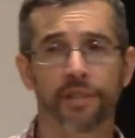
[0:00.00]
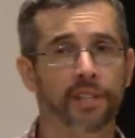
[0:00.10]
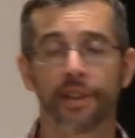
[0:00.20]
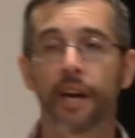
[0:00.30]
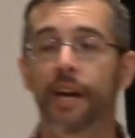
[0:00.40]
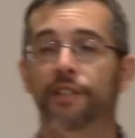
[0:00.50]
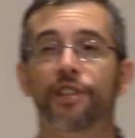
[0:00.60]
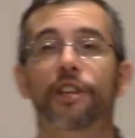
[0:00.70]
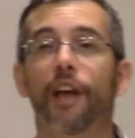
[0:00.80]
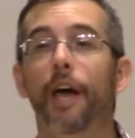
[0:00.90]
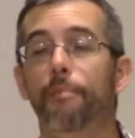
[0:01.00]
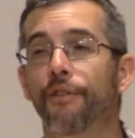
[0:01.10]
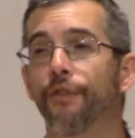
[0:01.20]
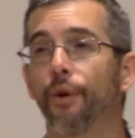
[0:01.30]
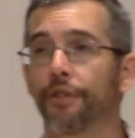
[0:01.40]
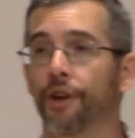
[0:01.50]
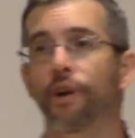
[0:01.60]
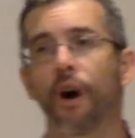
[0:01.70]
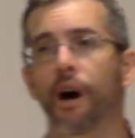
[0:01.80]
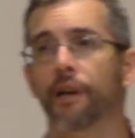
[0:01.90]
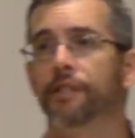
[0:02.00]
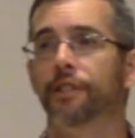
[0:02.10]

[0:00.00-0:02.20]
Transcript: It's, it's the night before the cross.